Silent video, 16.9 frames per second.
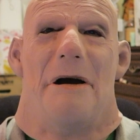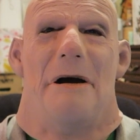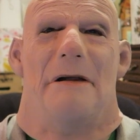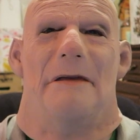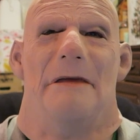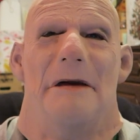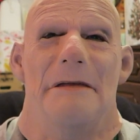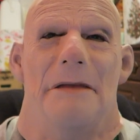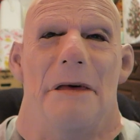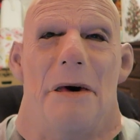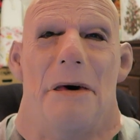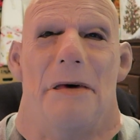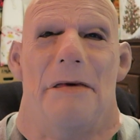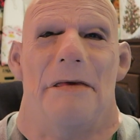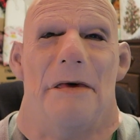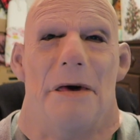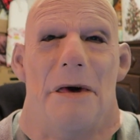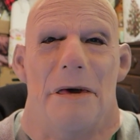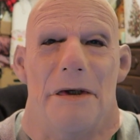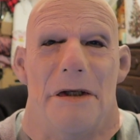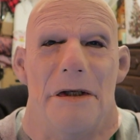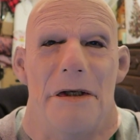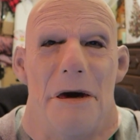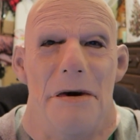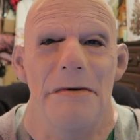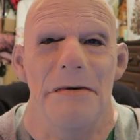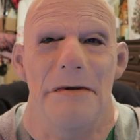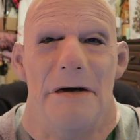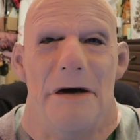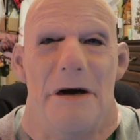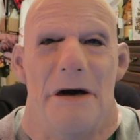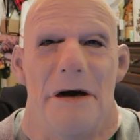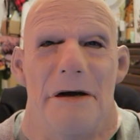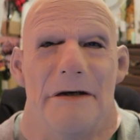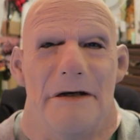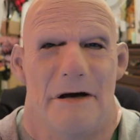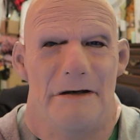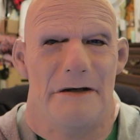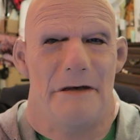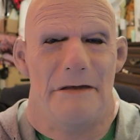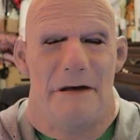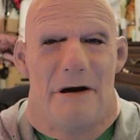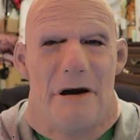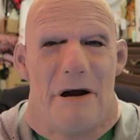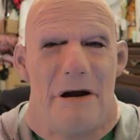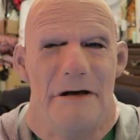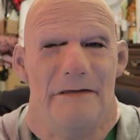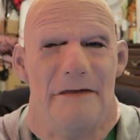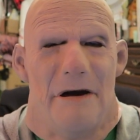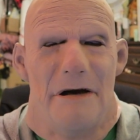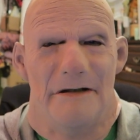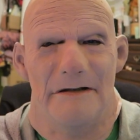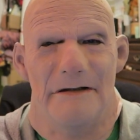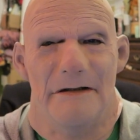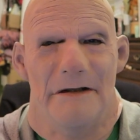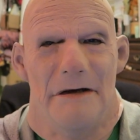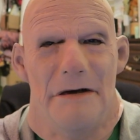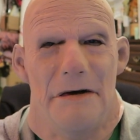and they both look young. Can you believe it?